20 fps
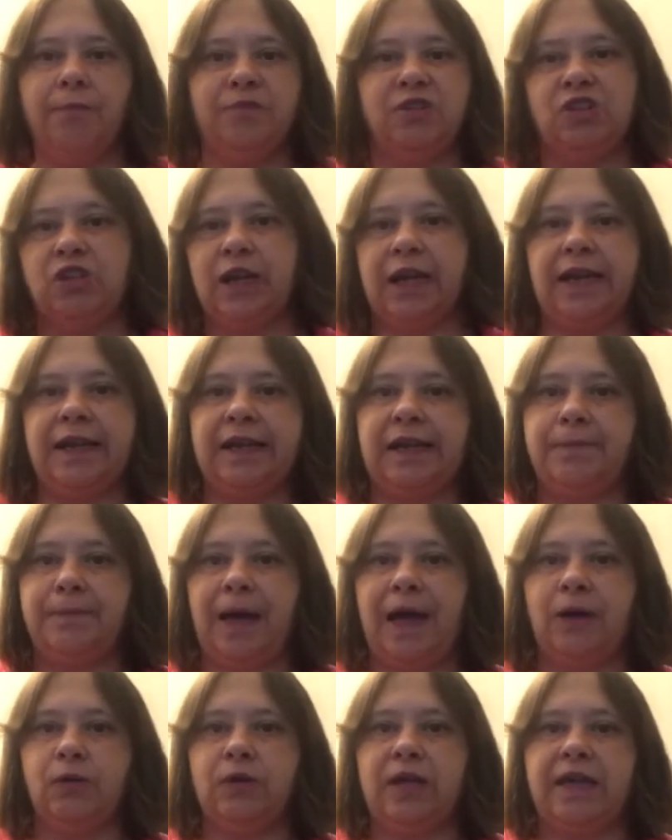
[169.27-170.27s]
jiggling
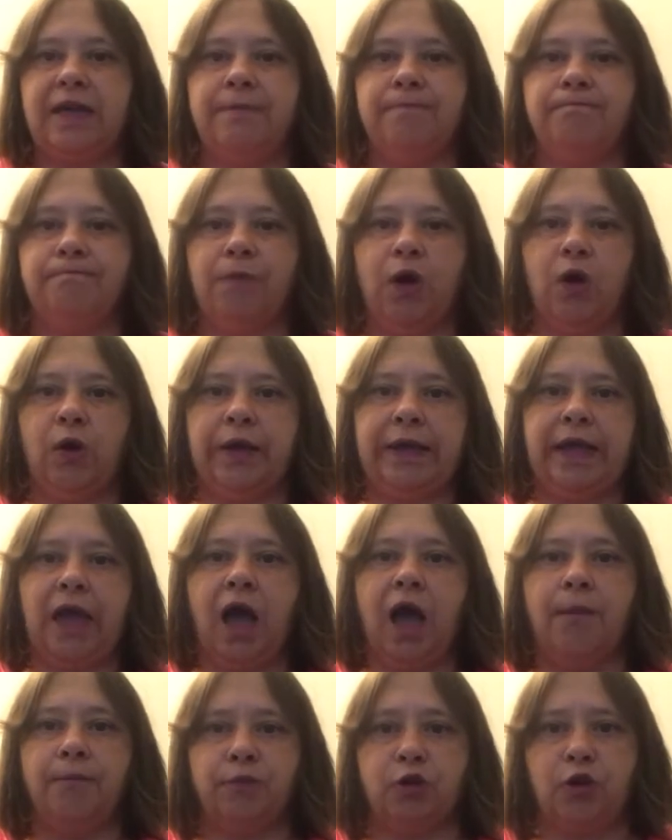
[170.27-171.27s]
about in my
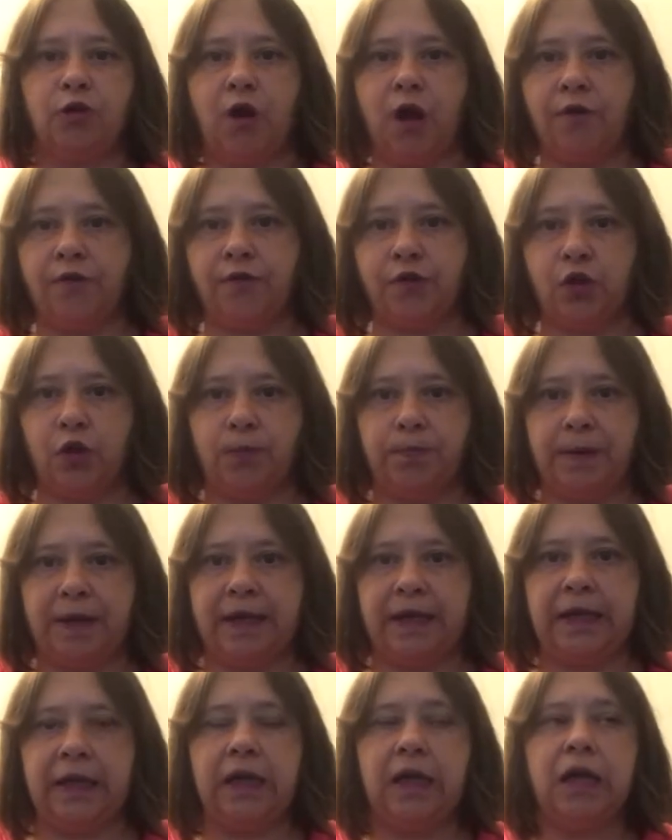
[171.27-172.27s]
craft
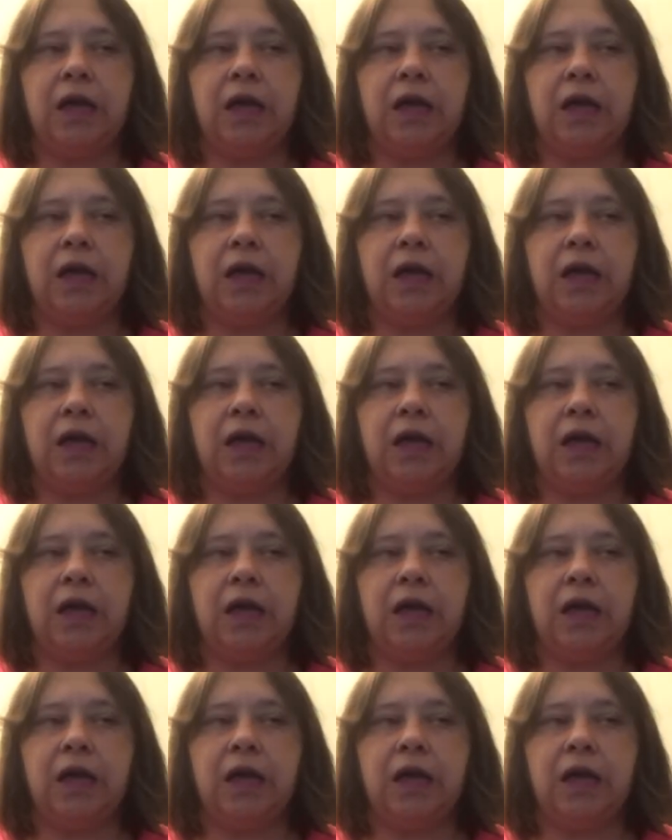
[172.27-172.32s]
cubby.